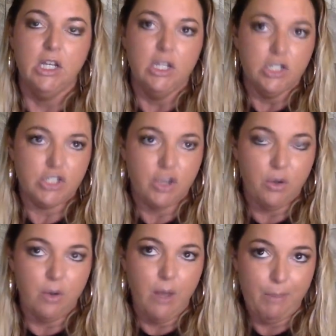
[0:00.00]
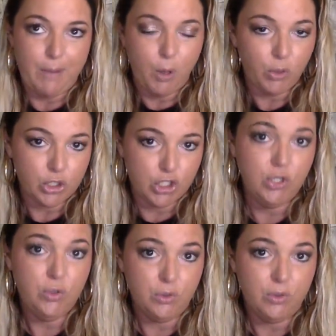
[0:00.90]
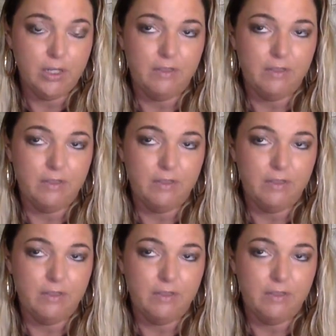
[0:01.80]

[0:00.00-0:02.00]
So bipolar 2,